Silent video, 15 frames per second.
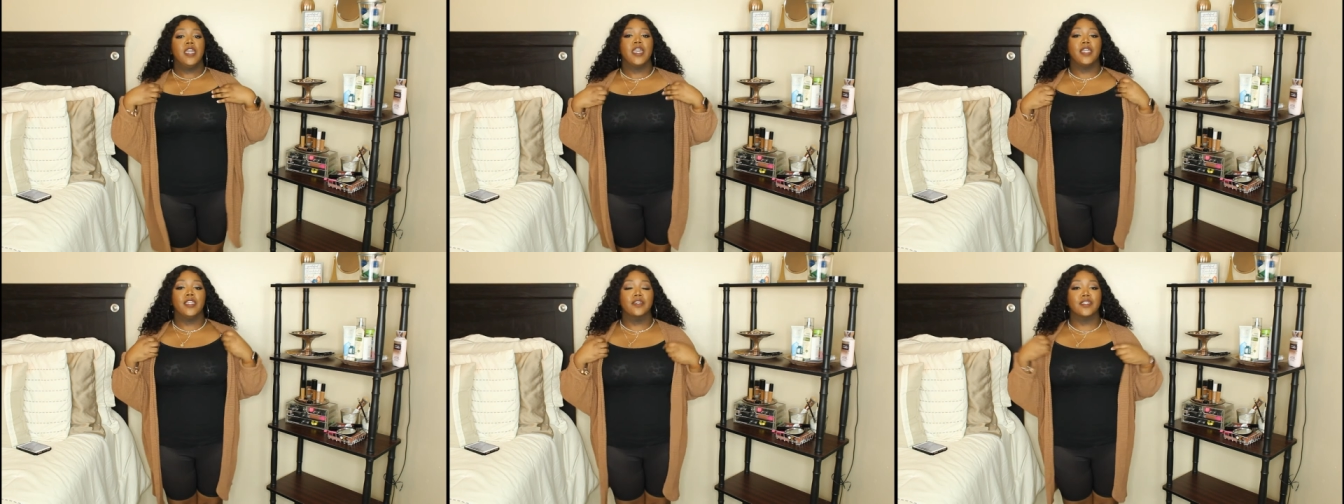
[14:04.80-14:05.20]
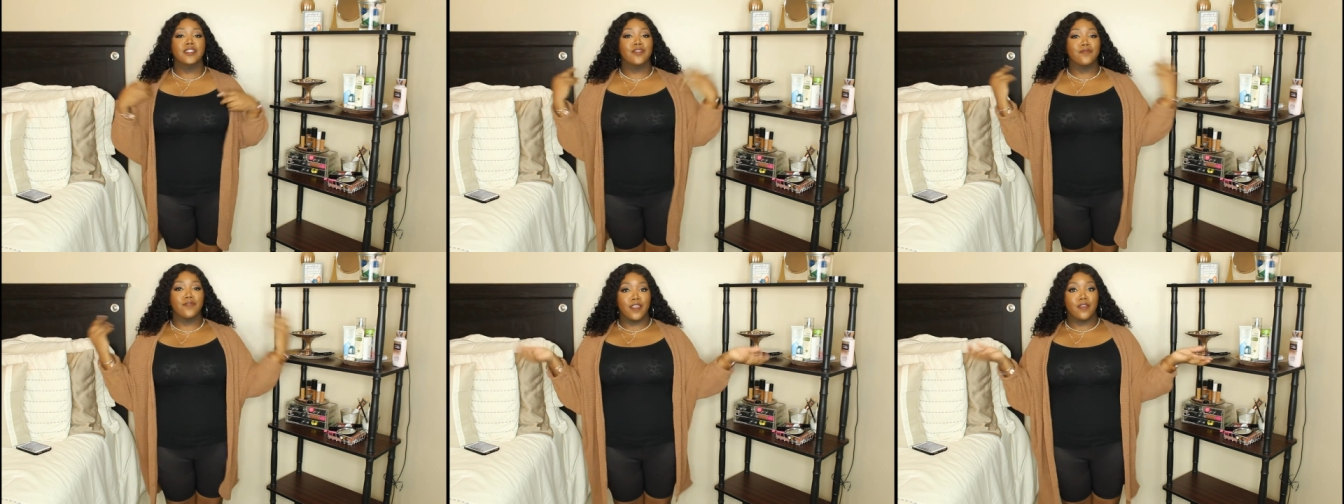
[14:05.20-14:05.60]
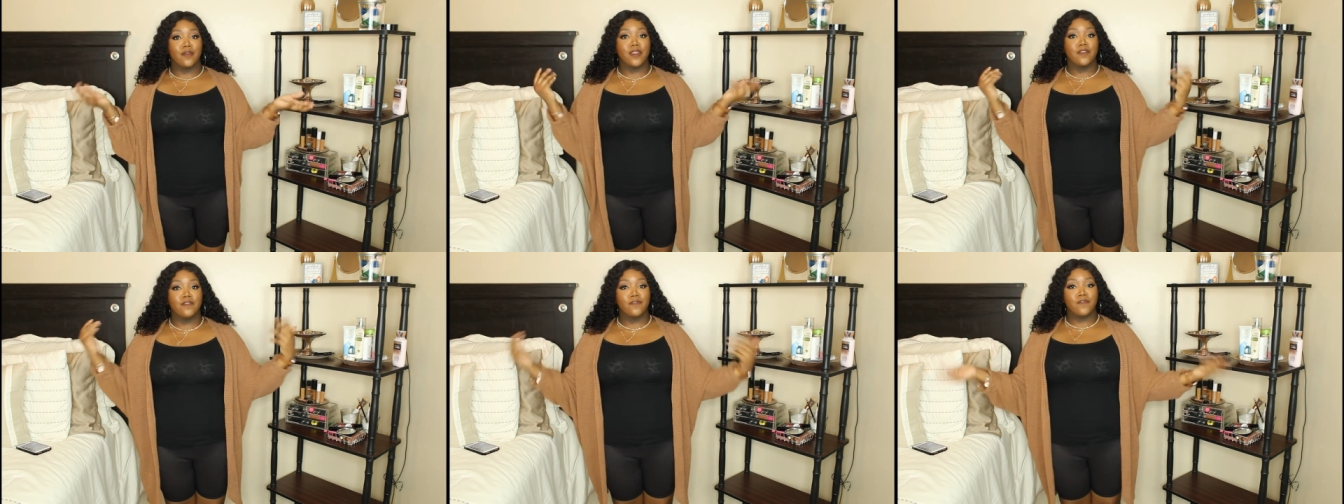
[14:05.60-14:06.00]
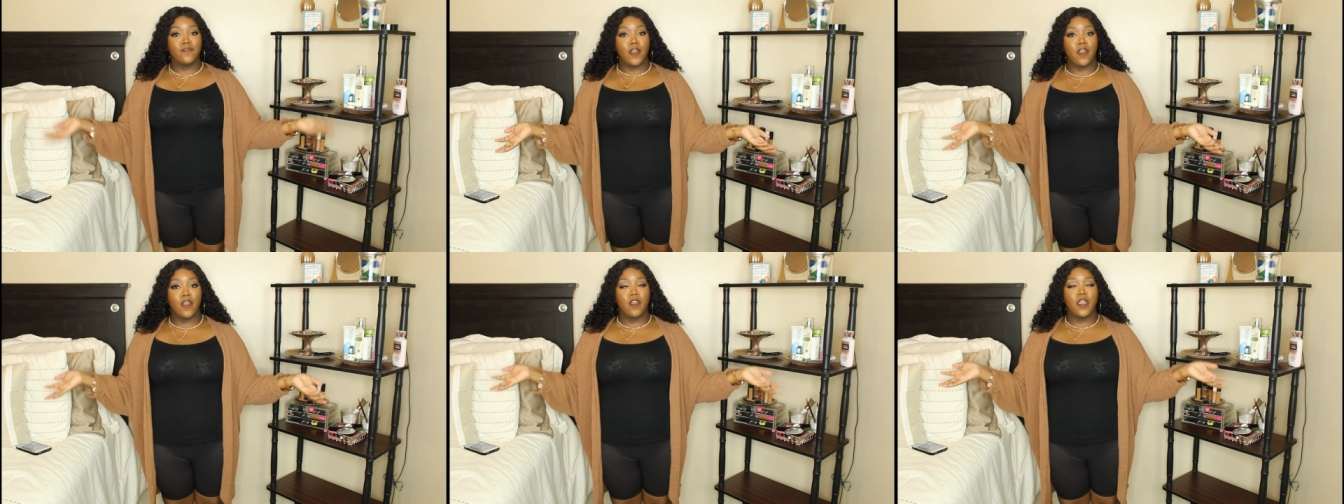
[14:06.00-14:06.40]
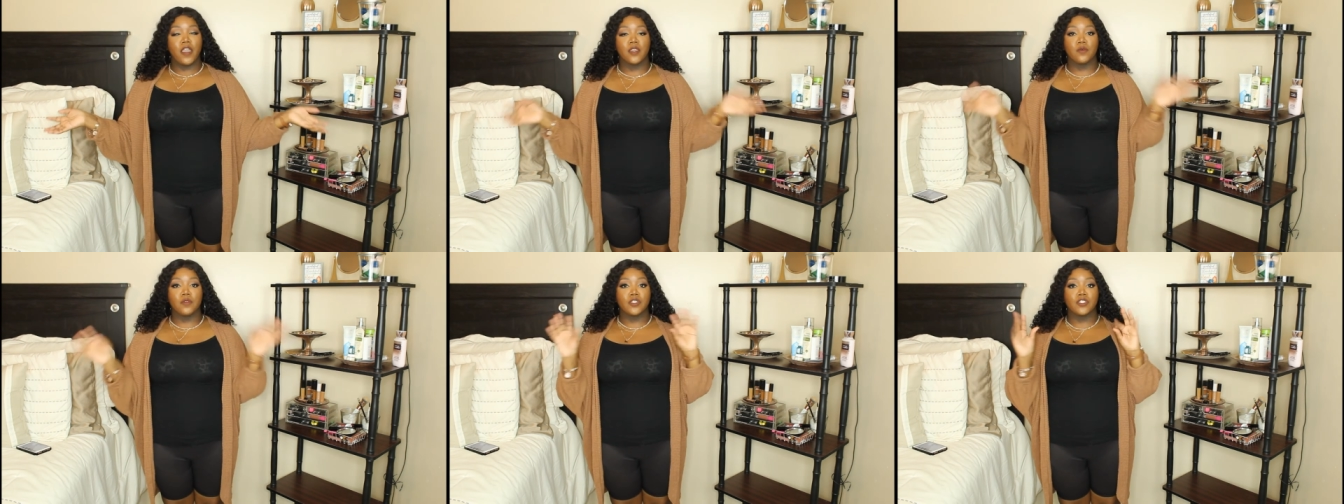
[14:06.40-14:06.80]
It looks very fall,
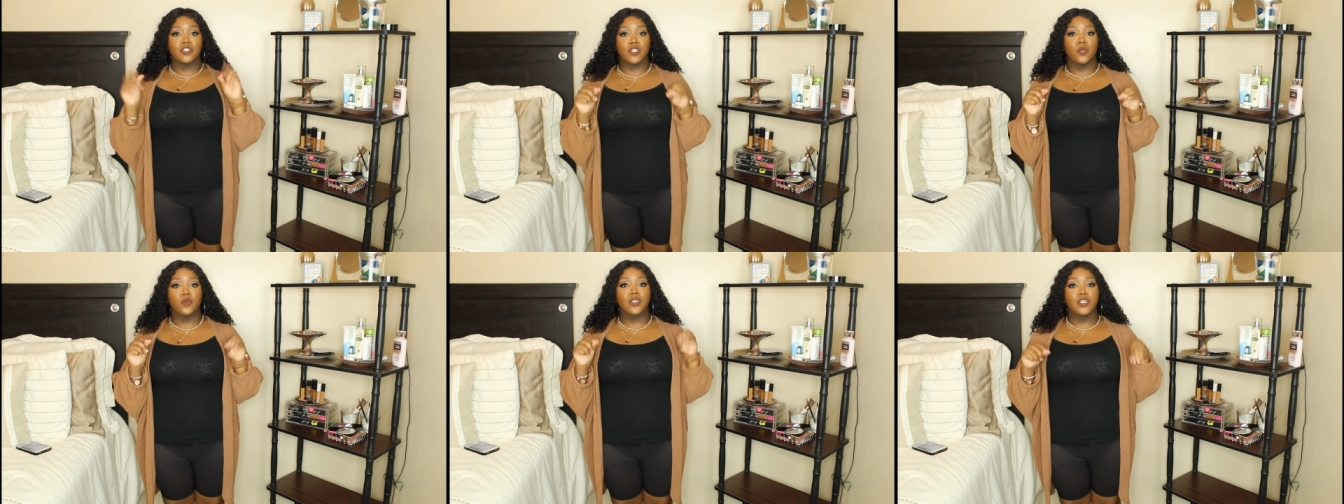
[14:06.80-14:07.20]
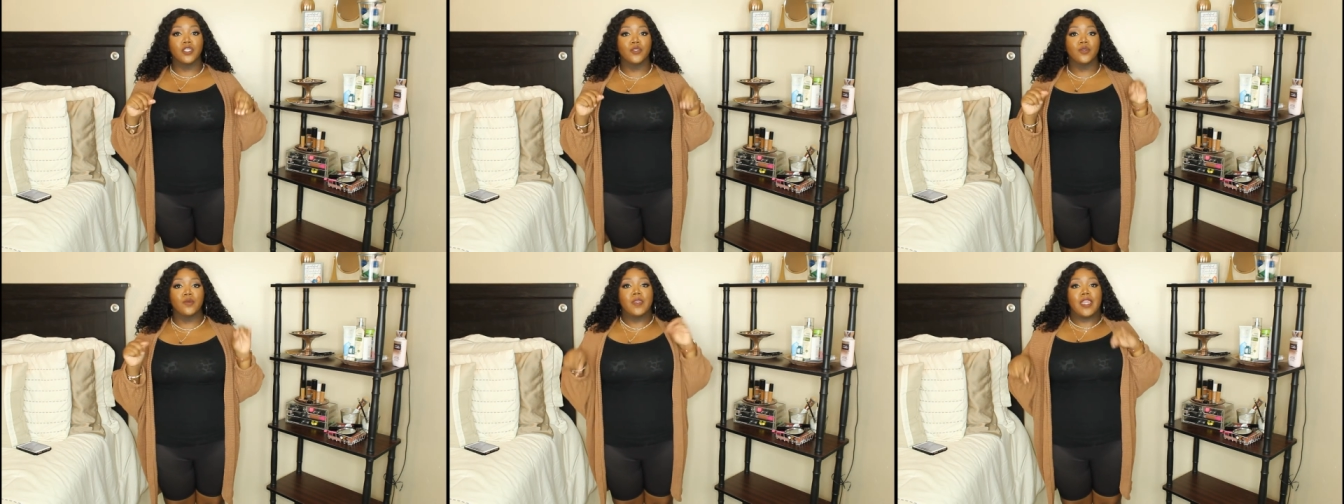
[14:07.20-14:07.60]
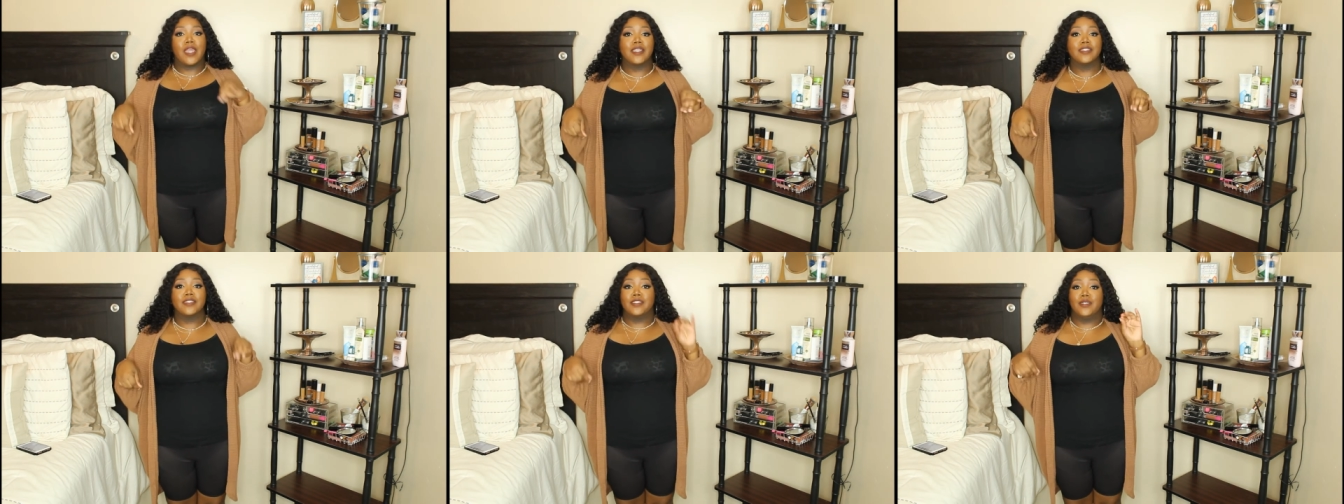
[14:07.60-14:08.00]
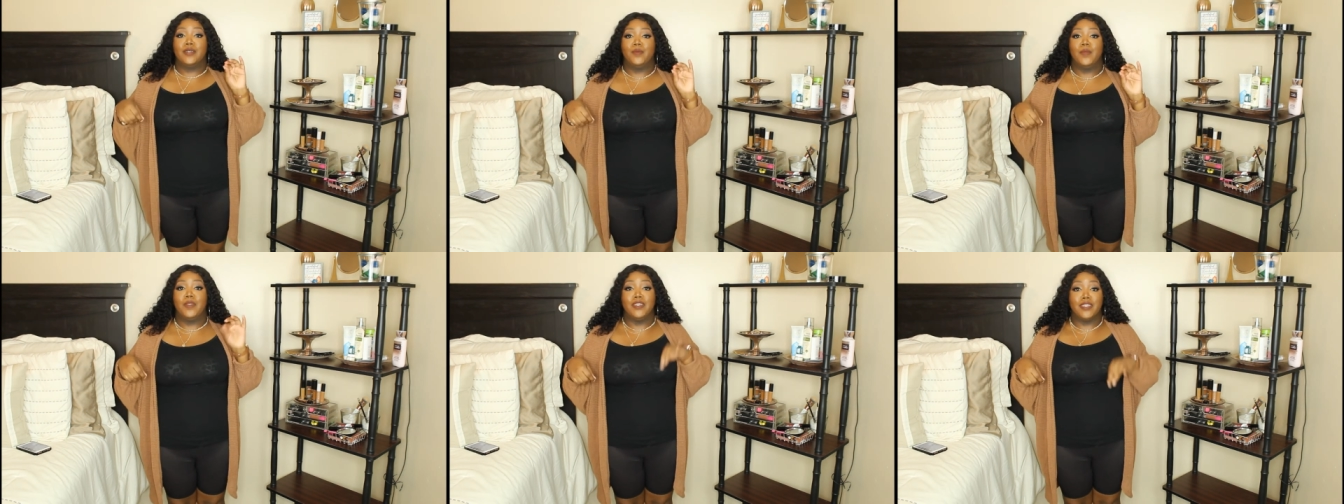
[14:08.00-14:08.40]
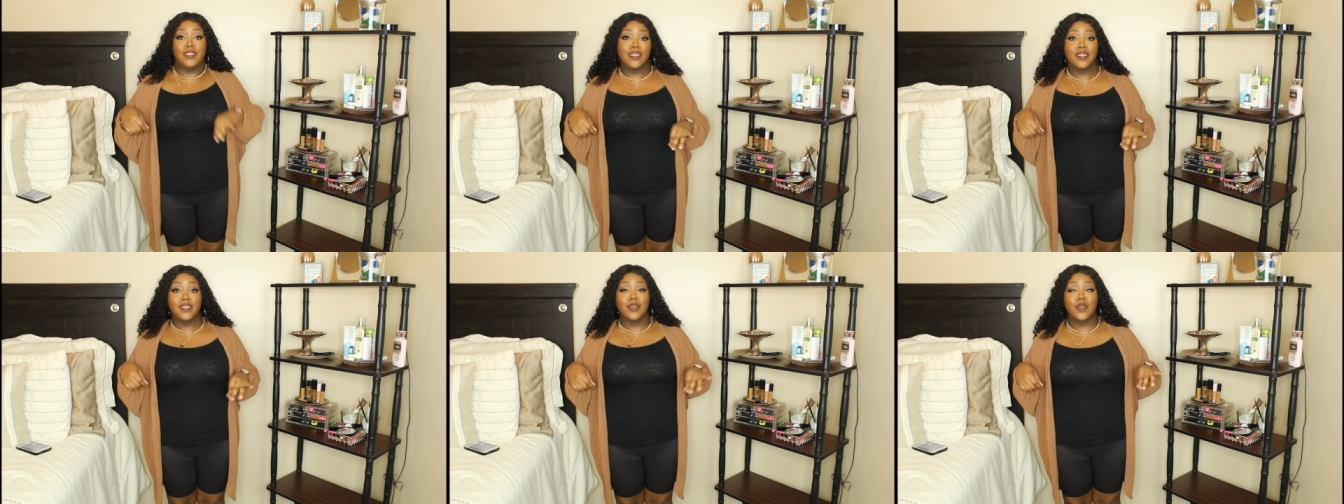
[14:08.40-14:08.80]
and it looks so cute with like some
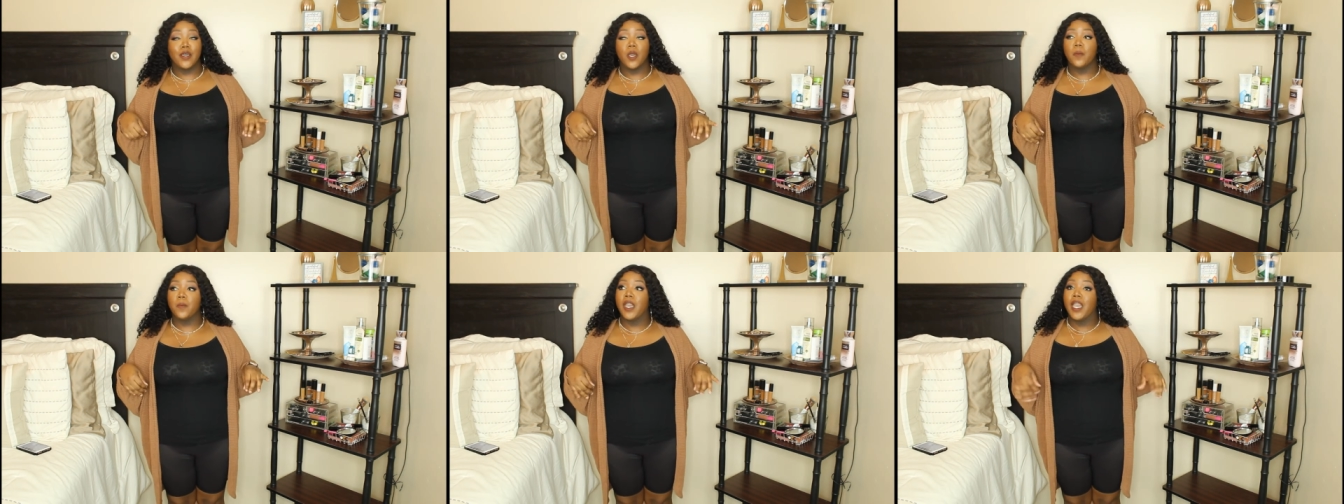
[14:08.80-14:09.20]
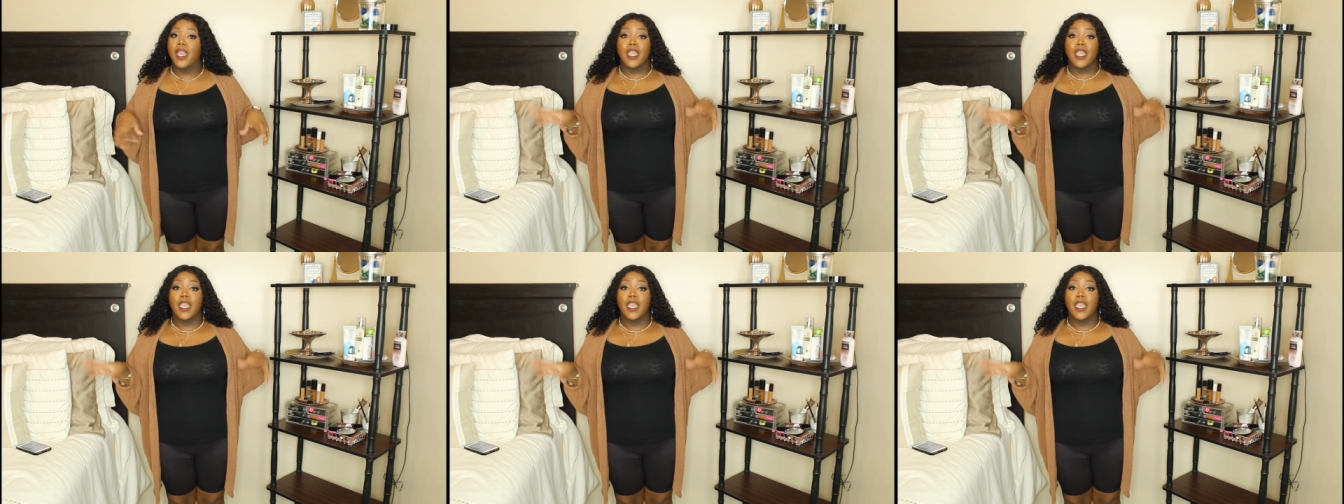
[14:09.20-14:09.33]
denim